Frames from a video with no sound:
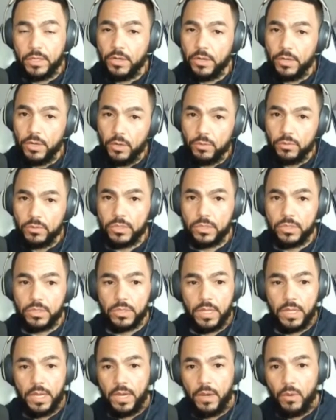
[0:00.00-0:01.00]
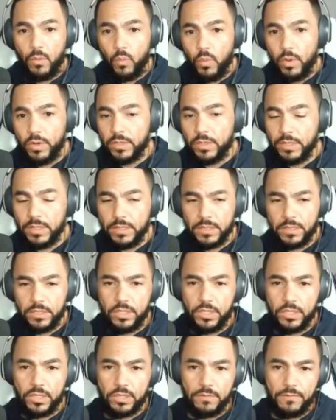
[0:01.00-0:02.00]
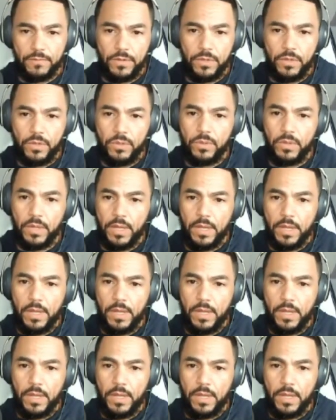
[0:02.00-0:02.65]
Notes, Wunderlist are just a few.